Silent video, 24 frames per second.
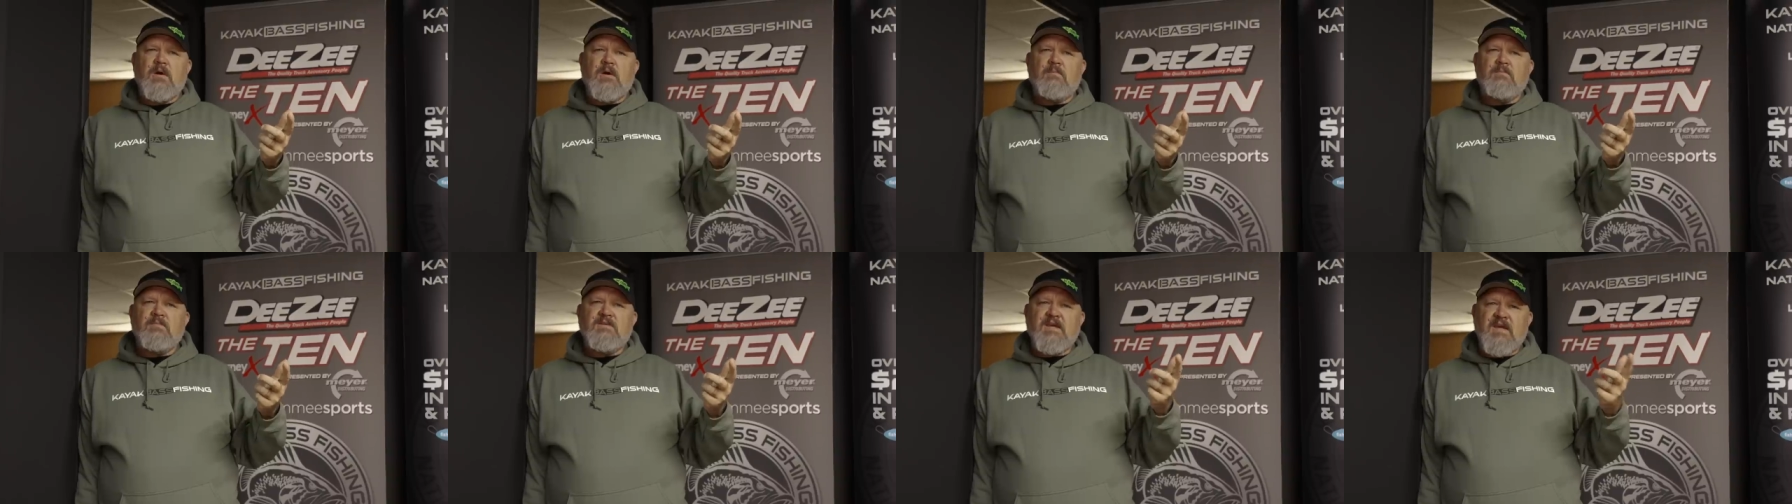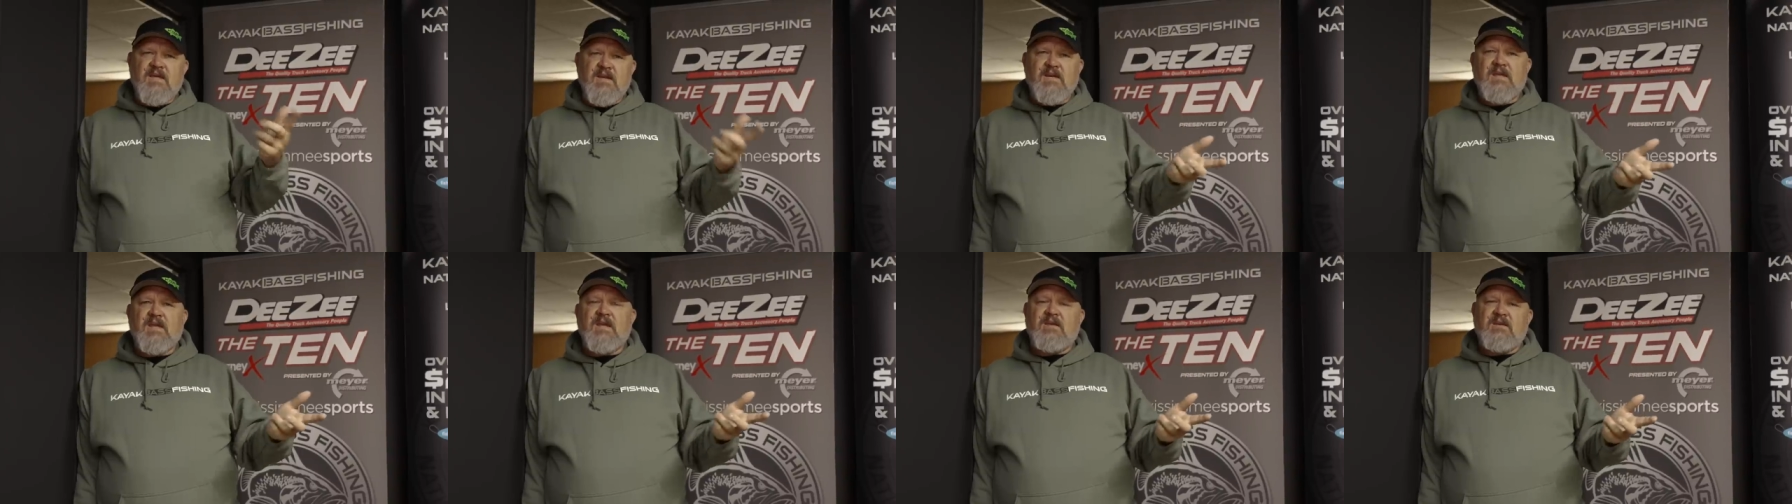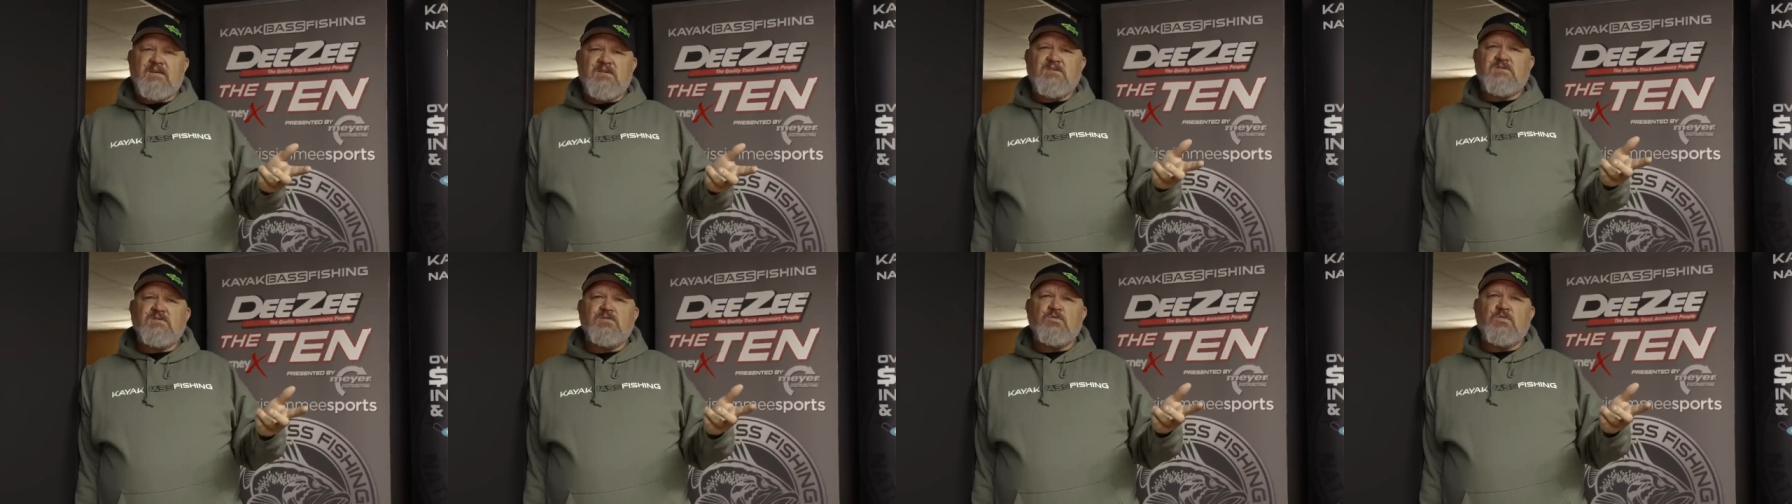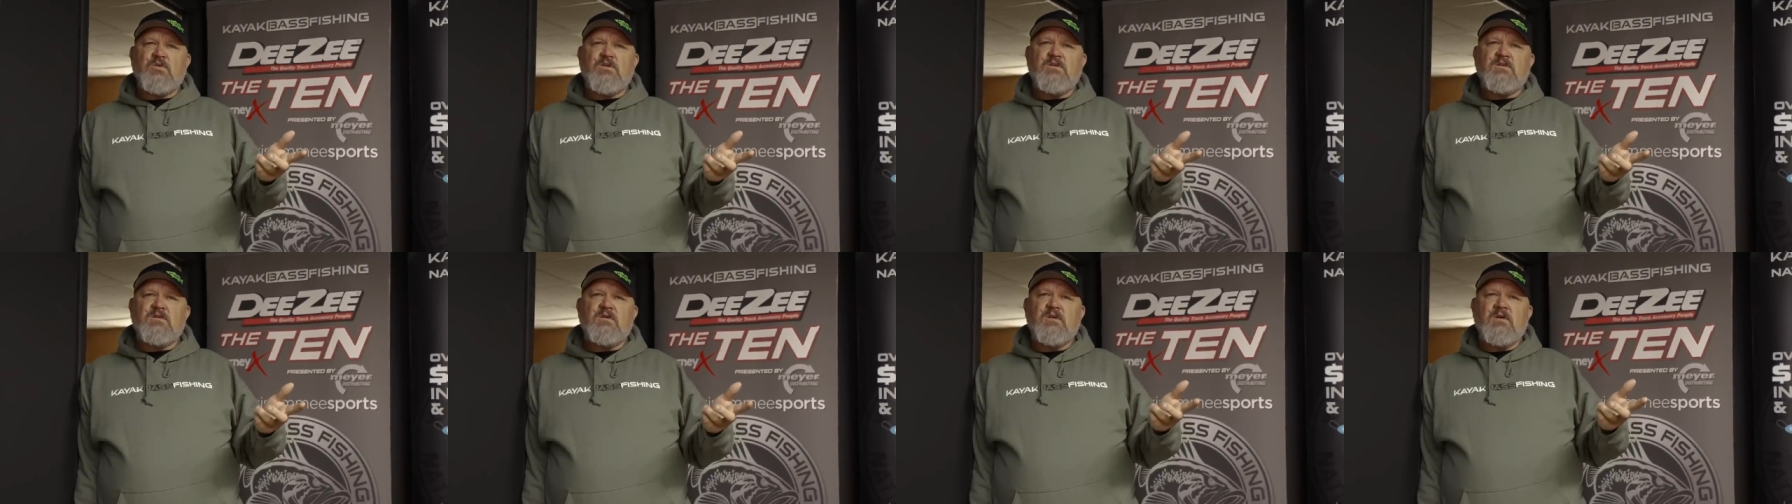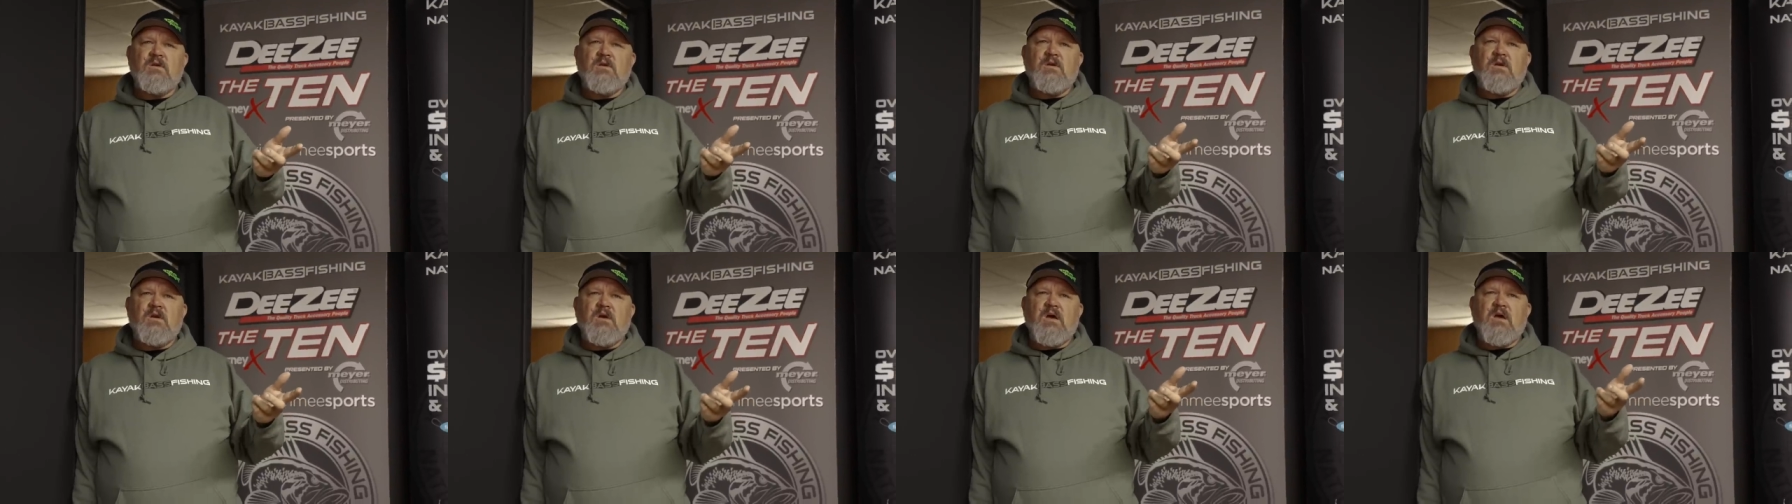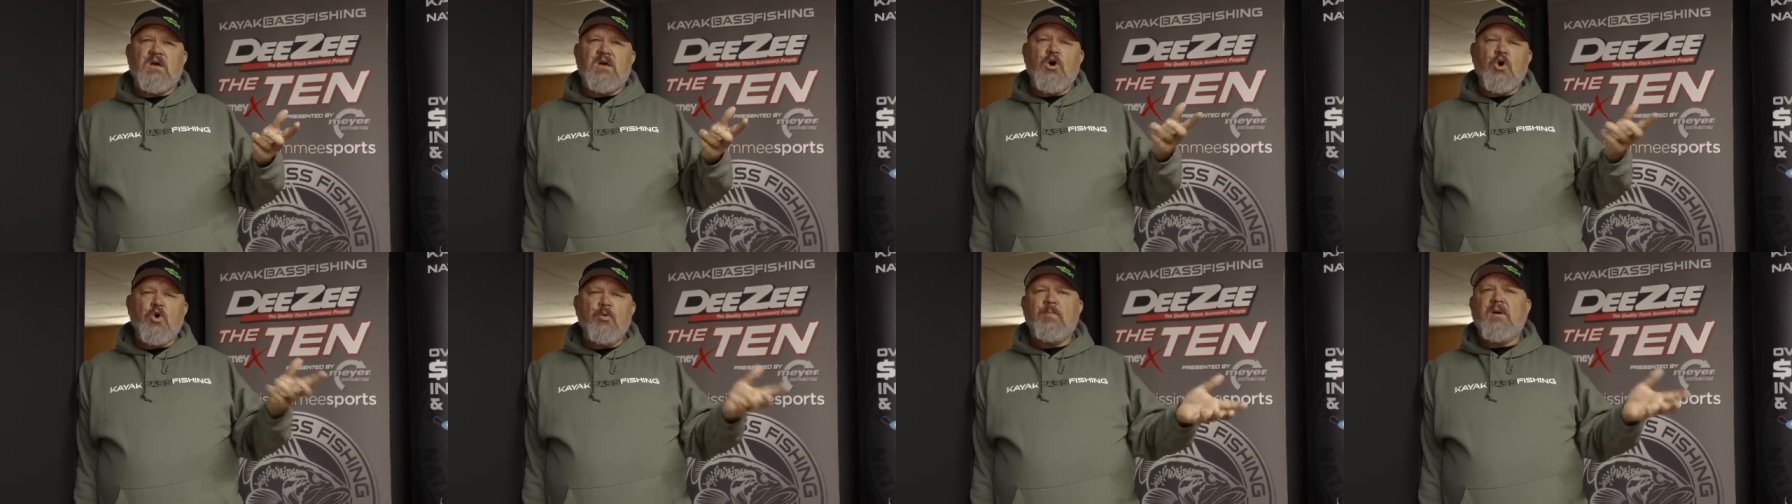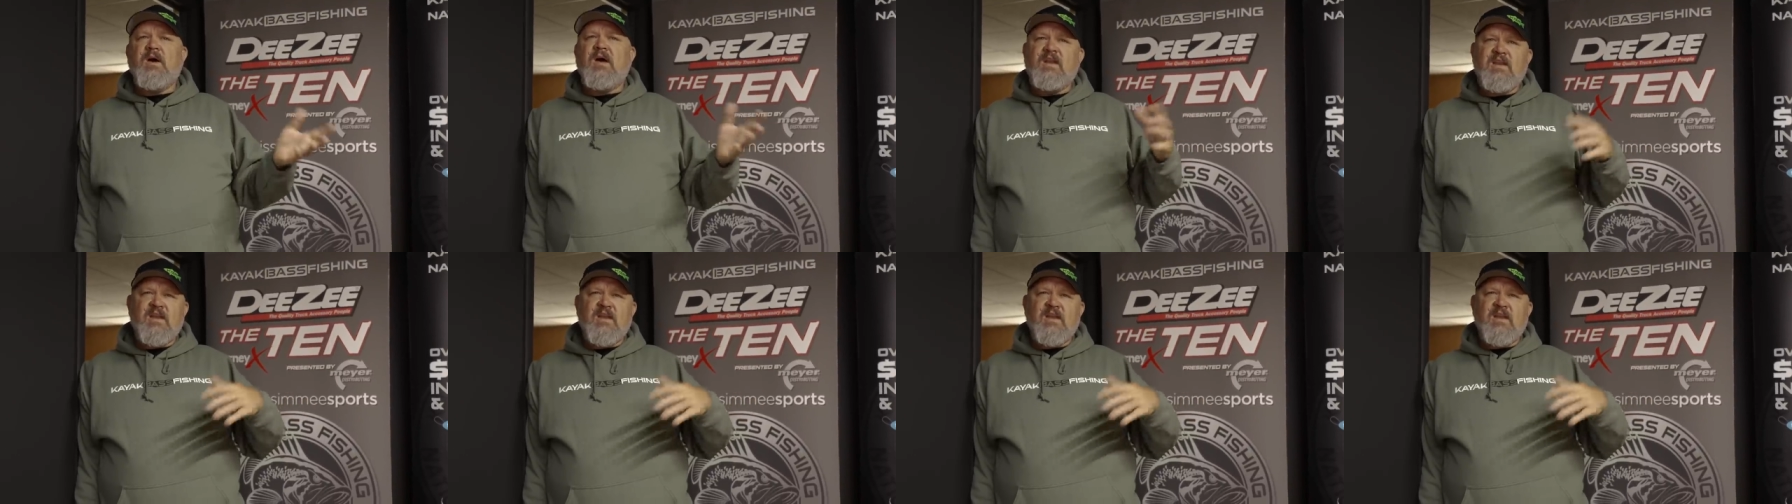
I'm dedicated to it. I hope I